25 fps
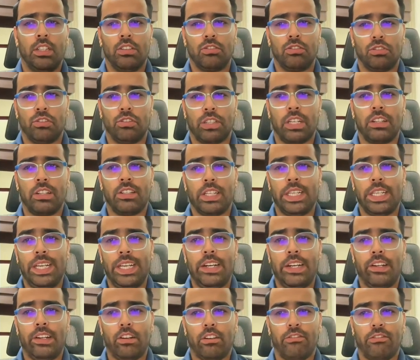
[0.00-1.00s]
So you can
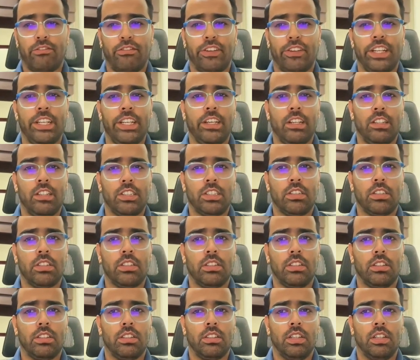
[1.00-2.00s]
create your free
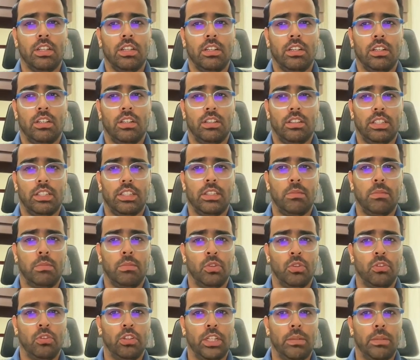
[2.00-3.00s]
cluster in the
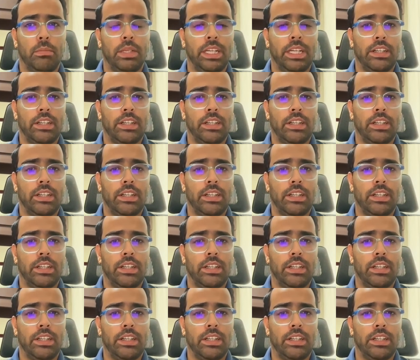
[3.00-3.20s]
MongoDB